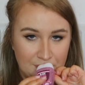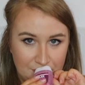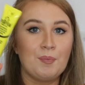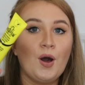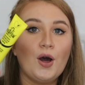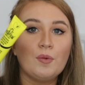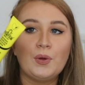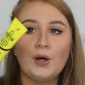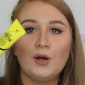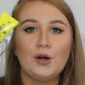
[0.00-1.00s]
My
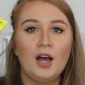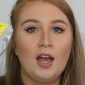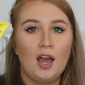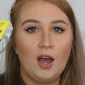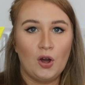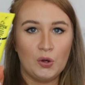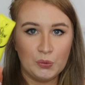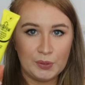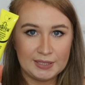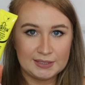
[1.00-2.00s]
pawpaw,
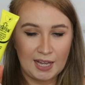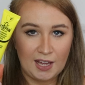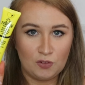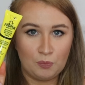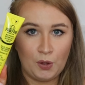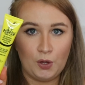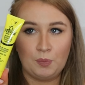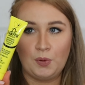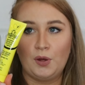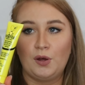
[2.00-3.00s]
always have
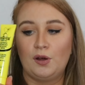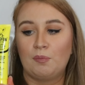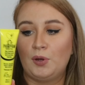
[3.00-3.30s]
pawpaw.